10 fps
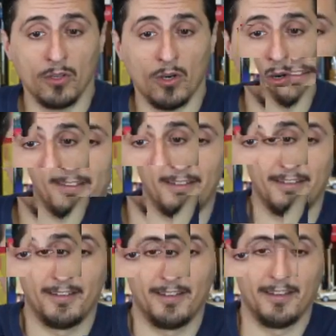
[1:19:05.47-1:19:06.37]

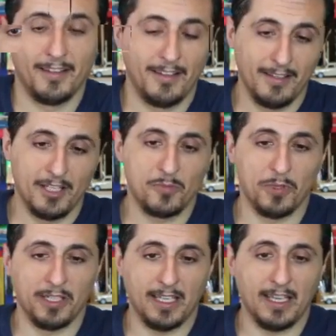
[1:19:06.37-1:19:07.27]
call, let's
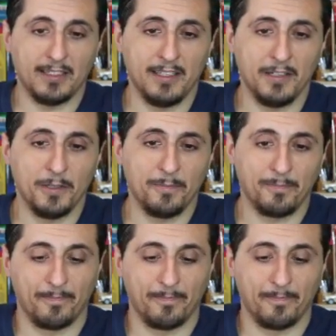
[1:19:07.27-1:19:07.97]
put a get here,